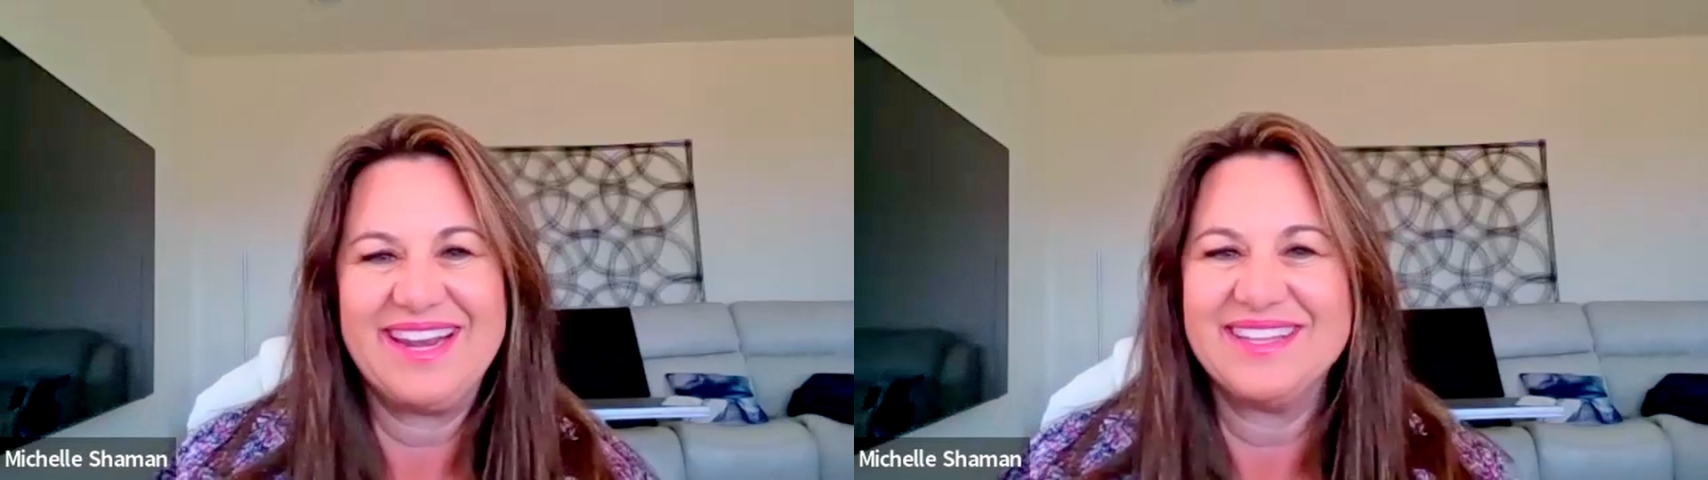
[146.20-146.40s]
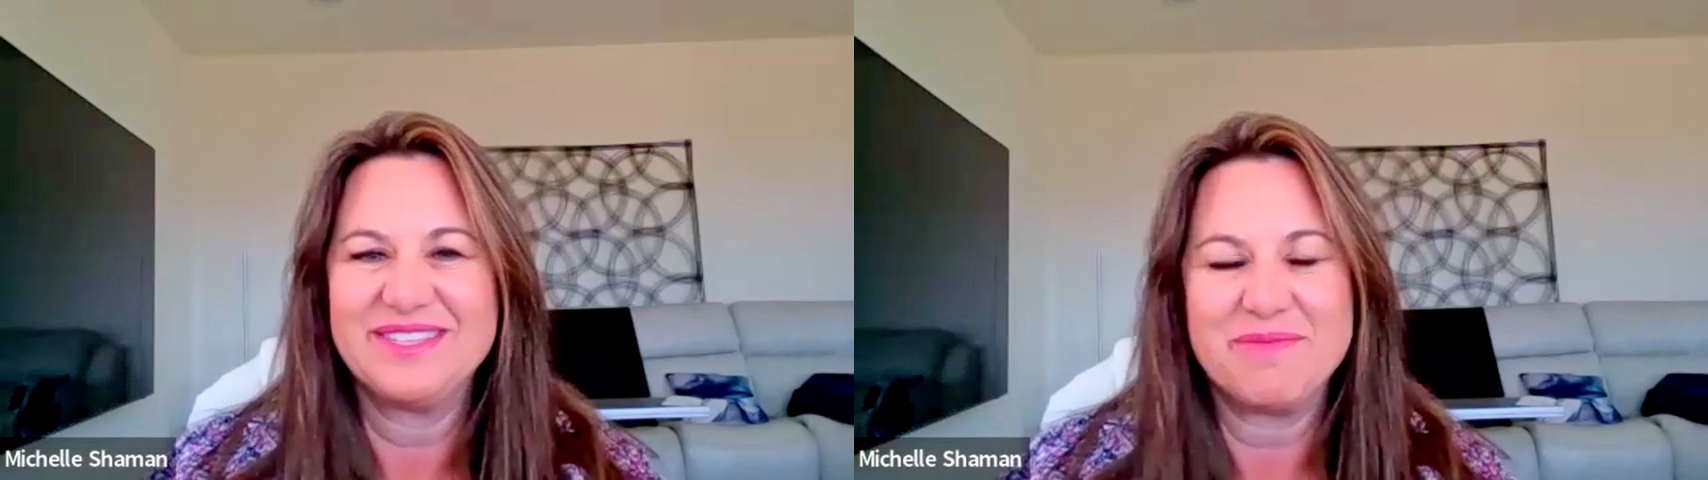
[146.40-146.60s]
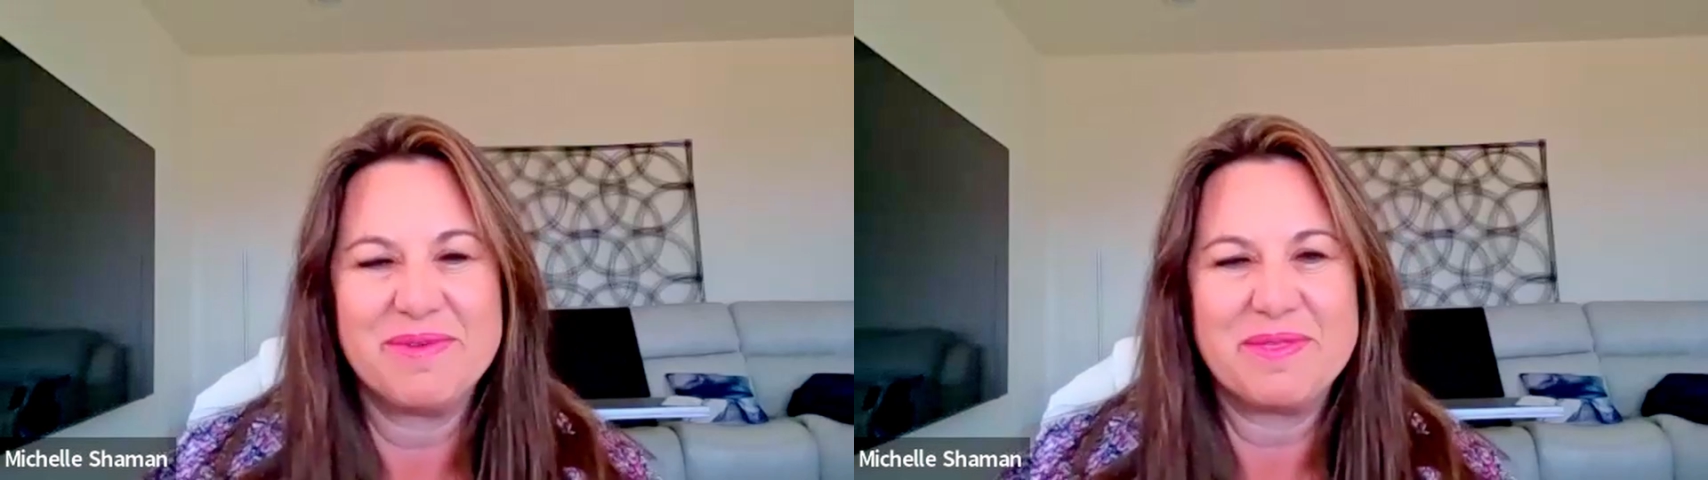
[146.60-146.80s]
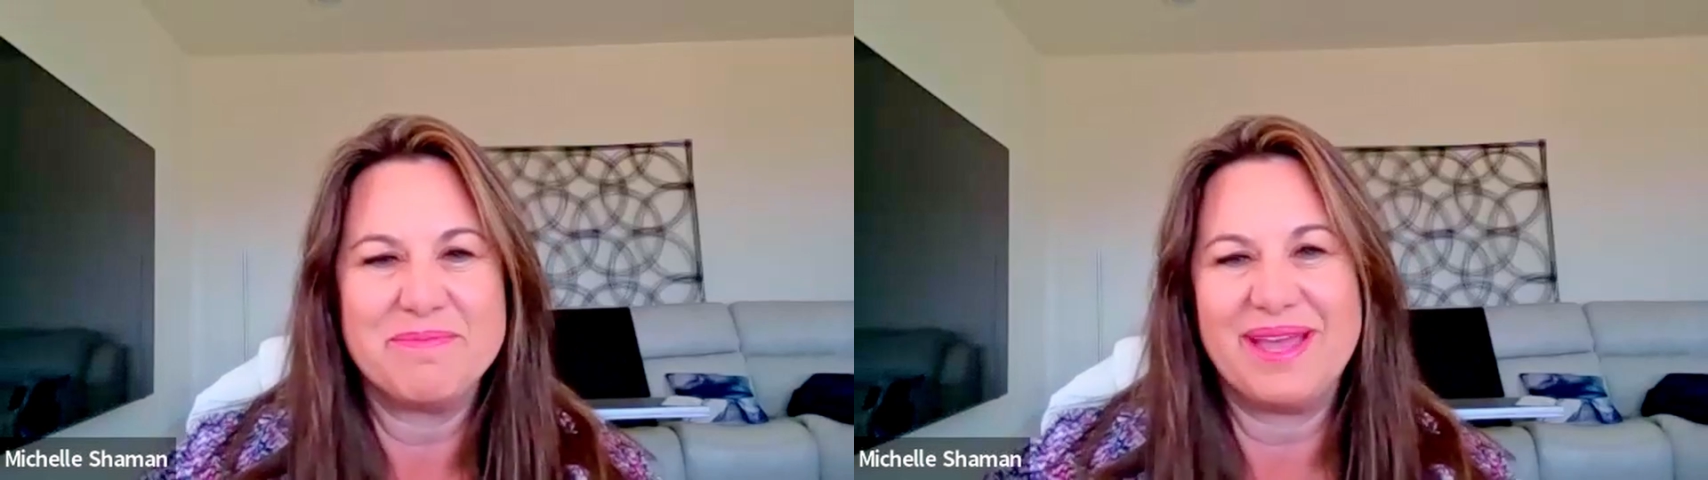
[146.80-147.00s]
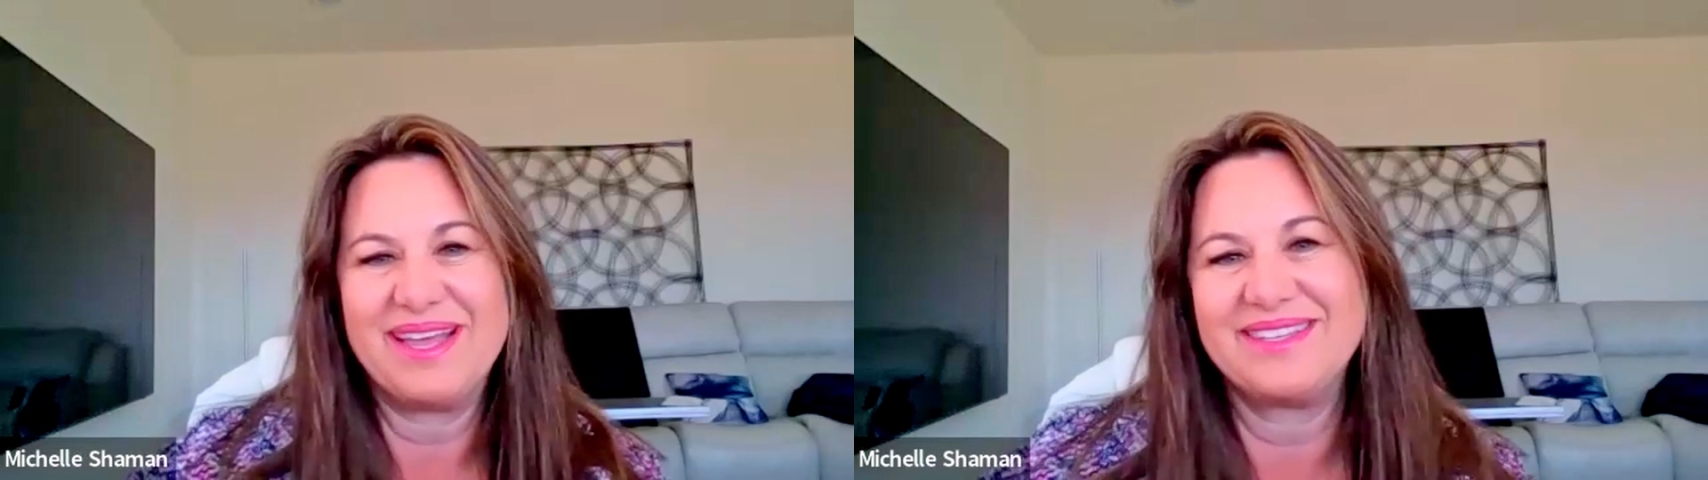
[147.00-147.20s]
has some of the
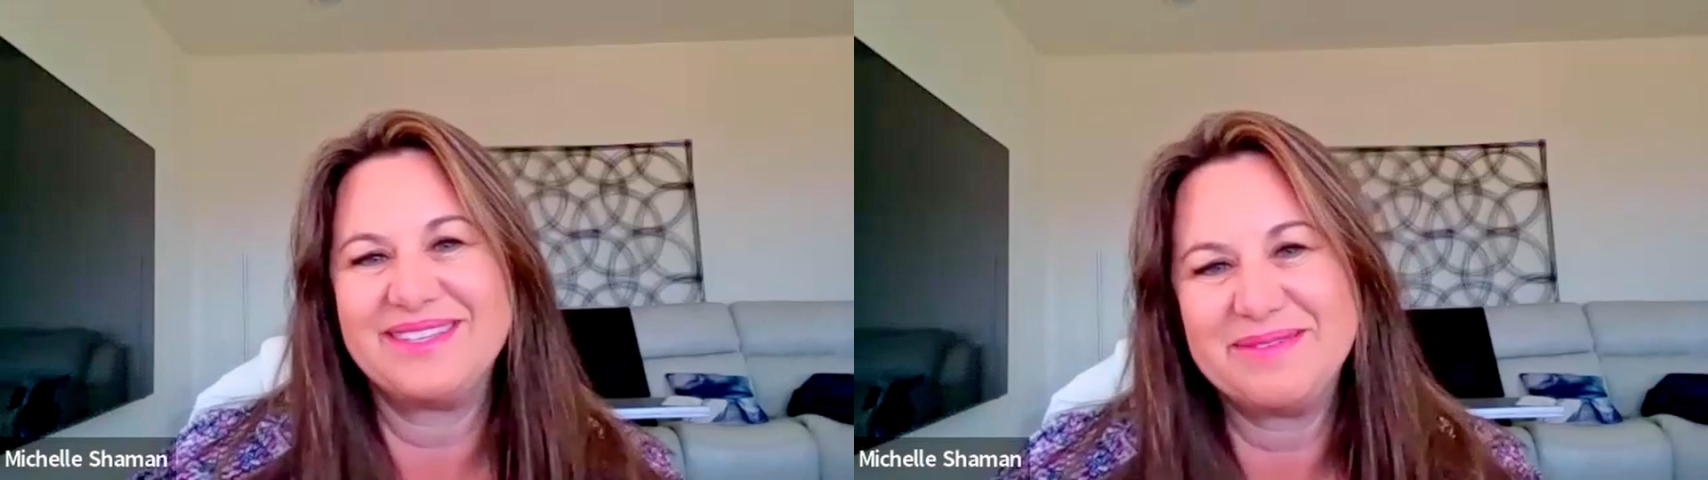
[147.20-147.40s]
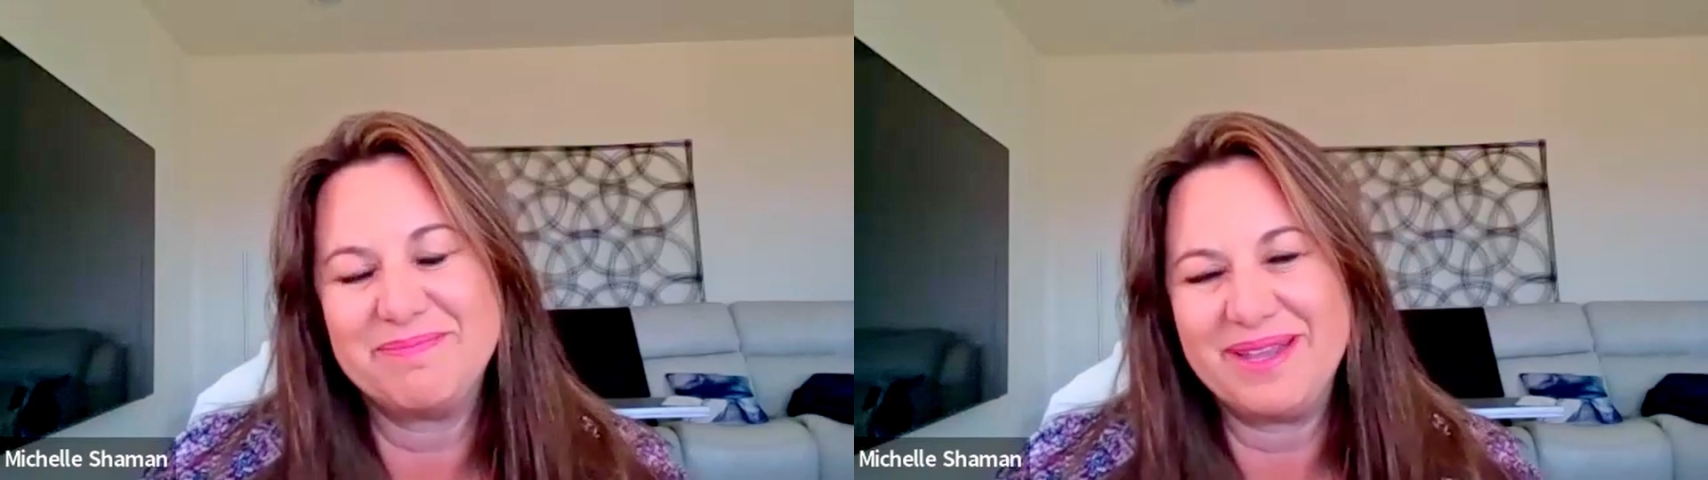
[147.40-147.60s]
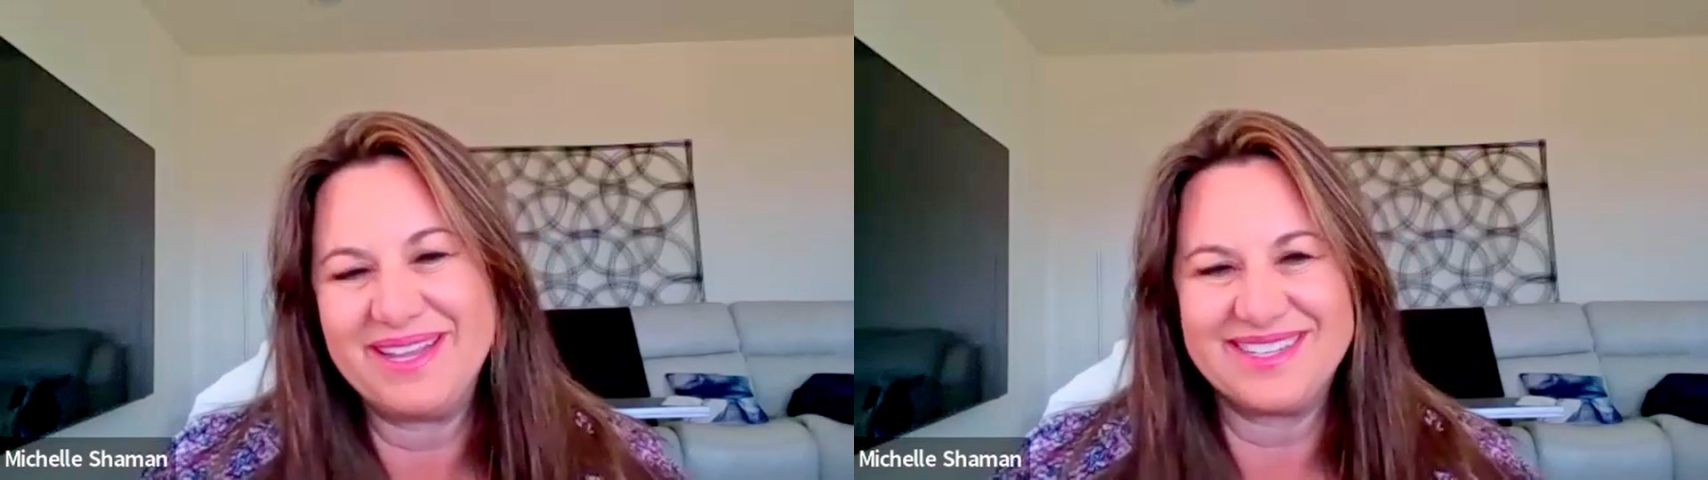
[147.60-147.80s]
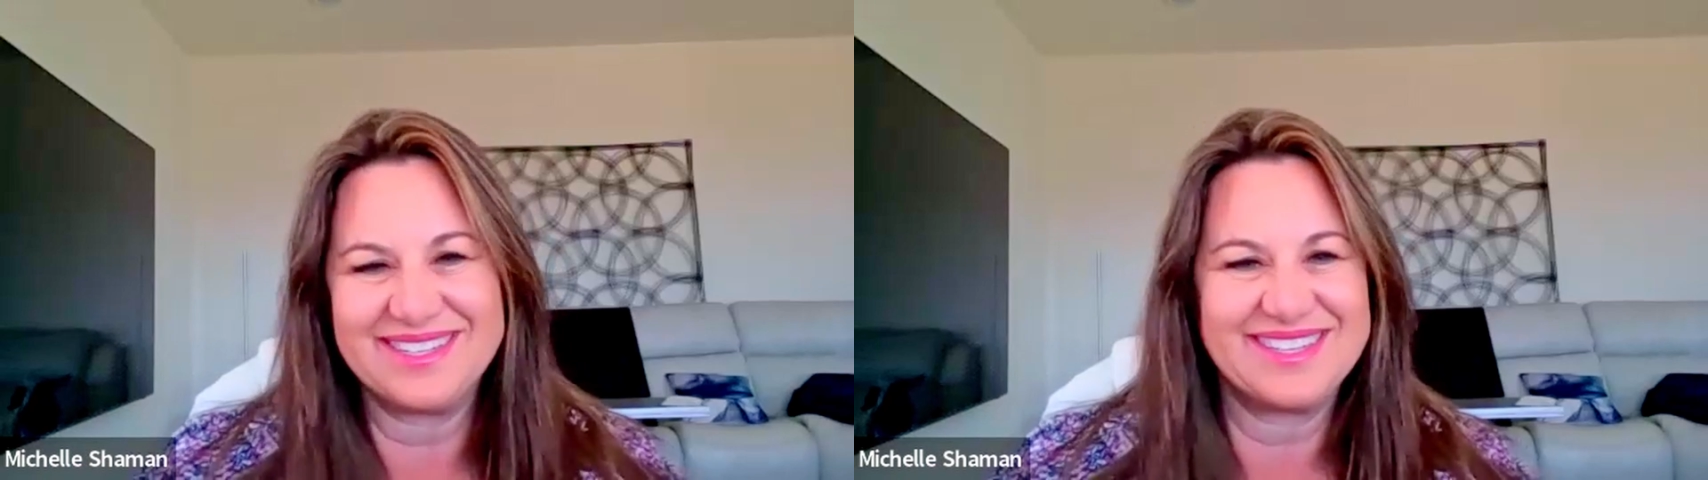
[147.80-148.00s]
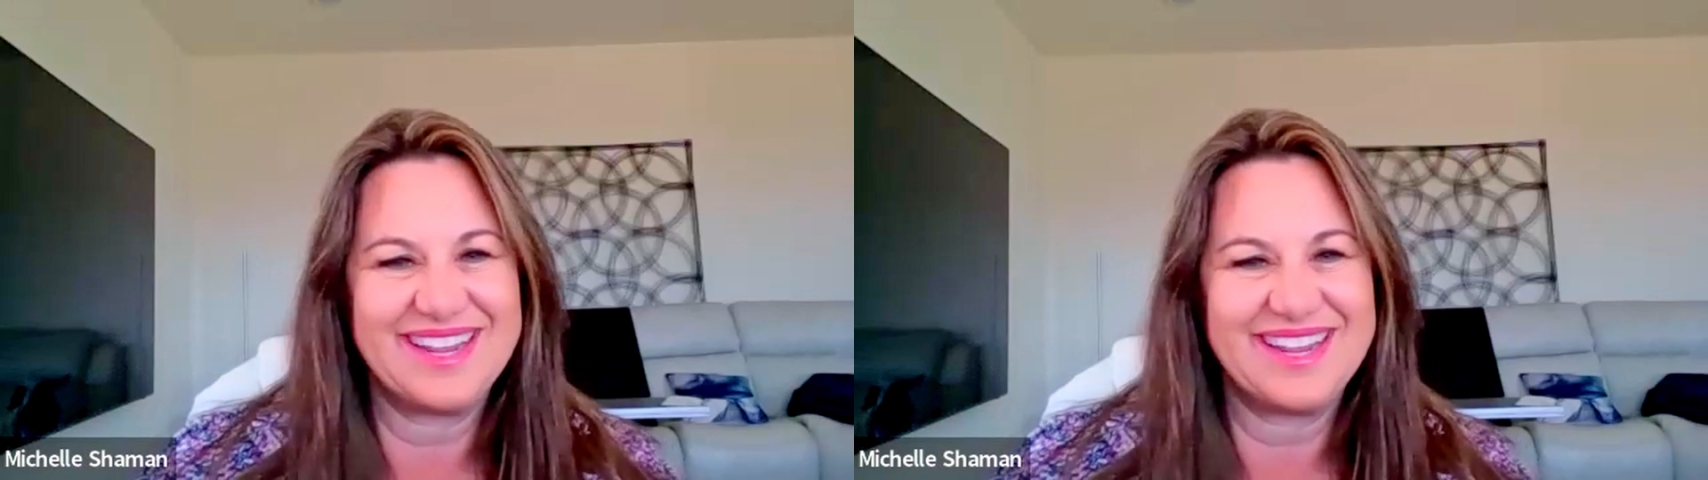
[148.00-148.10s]
best beaches